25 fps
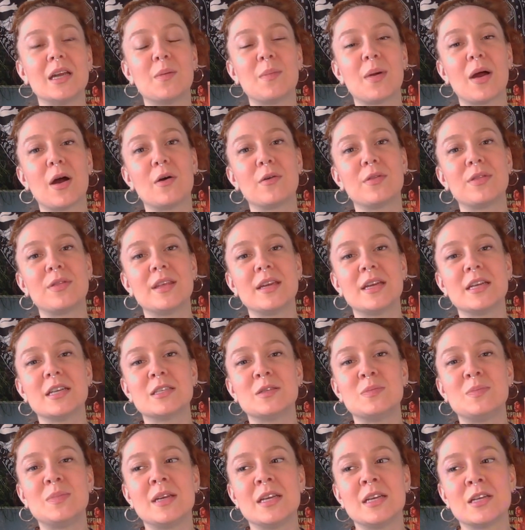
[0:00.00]
about
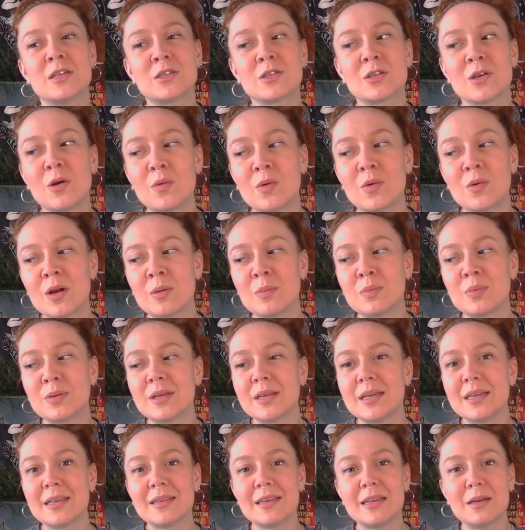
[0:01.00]
things being so
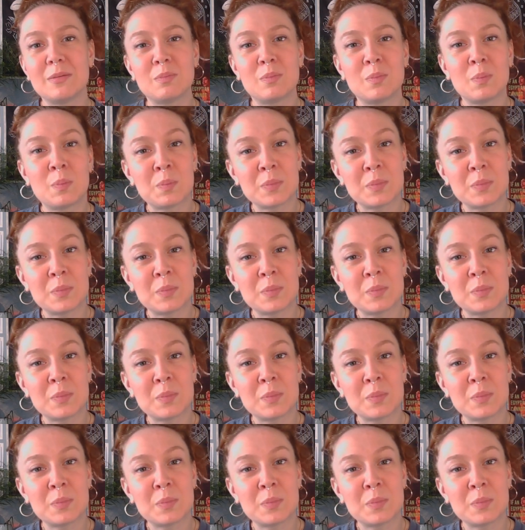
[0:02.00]
completely